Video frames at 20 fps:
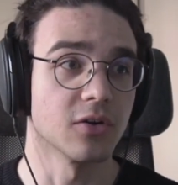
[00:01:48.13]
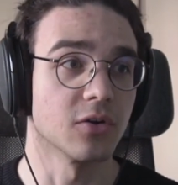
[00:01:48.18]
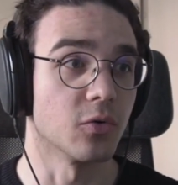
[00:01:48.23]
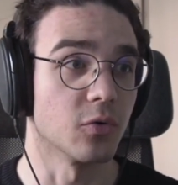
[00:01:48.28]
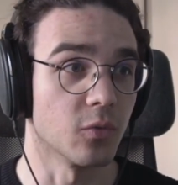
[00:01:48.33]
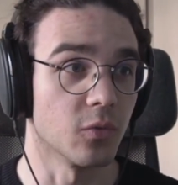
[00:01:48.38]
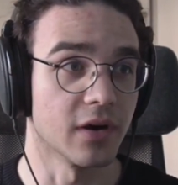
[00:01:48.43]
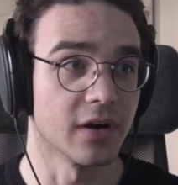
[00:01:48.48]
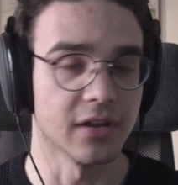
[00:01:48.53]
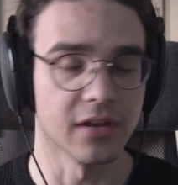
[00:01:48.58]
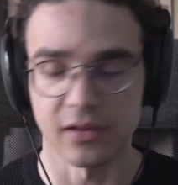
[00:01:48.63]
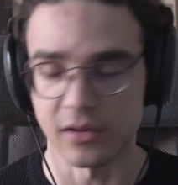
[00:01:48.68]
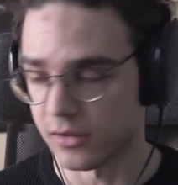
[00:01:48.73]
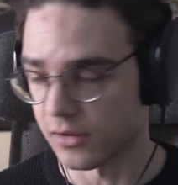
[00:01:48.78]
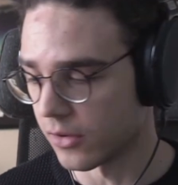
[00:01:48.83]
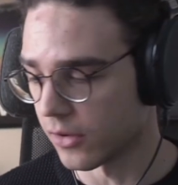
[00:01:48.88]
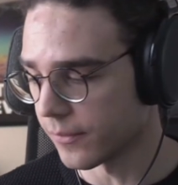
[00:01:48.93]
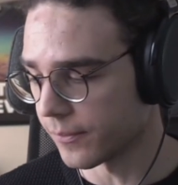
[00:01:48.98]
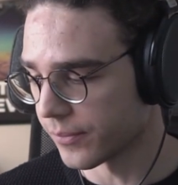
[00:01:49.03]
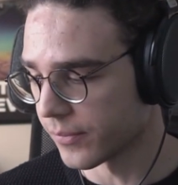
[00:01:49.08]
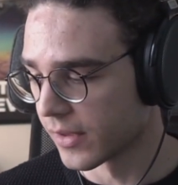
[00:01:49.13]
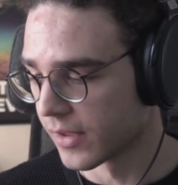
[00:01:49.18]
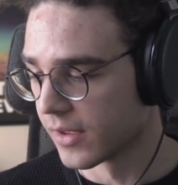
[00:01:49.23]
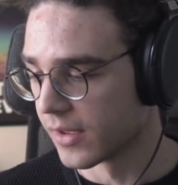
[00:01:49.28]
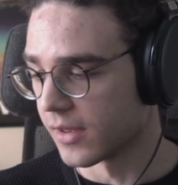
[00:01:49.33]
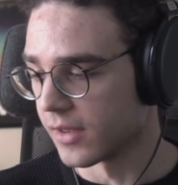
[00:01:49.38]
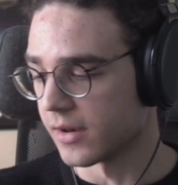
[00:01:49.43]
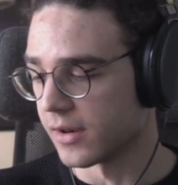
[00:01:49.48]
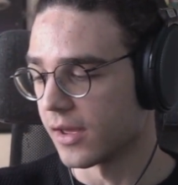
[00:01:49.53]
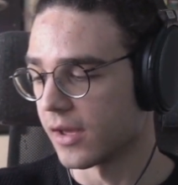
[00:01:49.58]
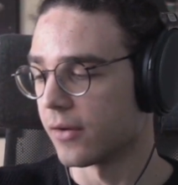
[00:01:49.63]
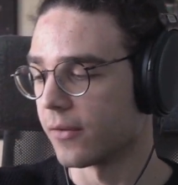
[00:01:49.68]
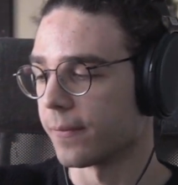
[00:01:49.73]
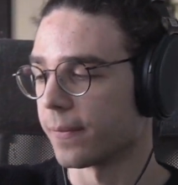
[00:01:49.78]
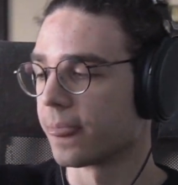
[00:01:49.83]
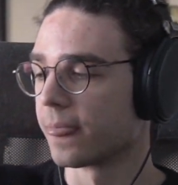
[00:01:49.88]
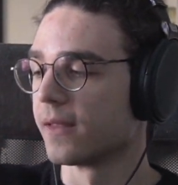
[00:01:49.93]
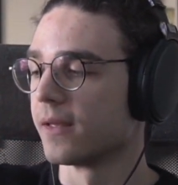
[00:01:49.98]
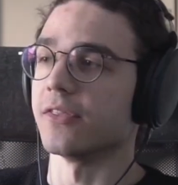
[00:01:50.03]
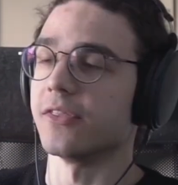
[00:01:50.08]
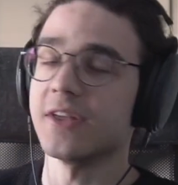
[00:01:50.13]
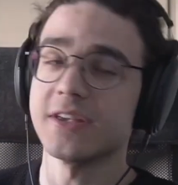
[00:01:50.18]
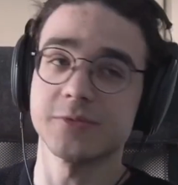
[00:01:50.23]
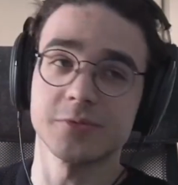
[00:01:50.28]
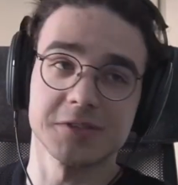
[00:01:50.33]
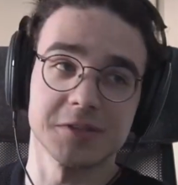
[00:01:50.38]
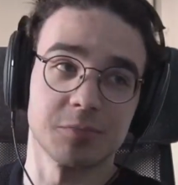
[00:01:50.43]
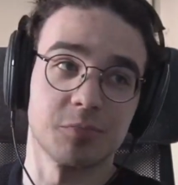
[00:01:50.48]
quite a lot. Now, this was a